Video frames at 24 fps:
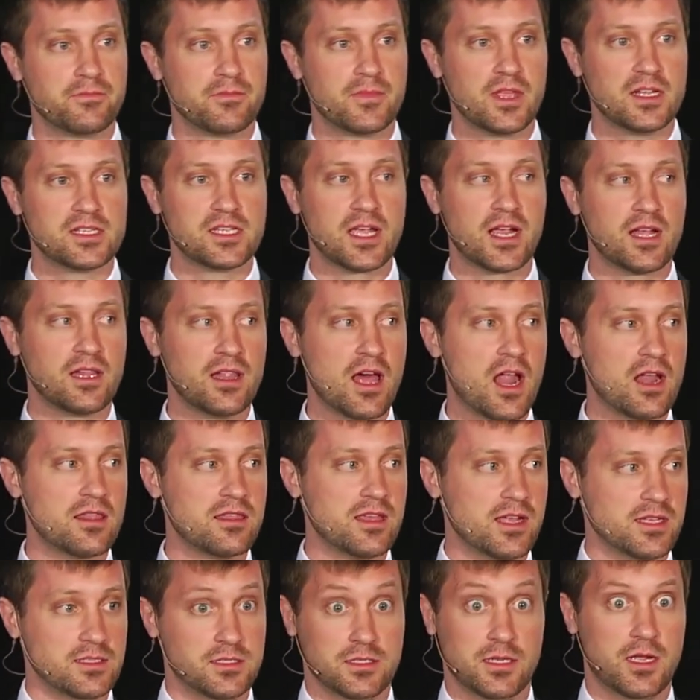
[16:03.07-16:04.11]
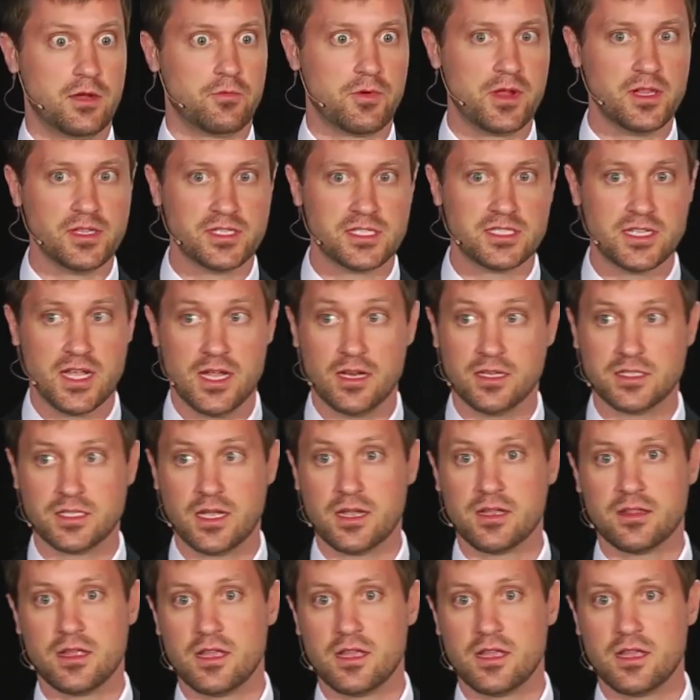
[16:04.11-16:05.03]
It's like a lot of things. It's like real estate. It's like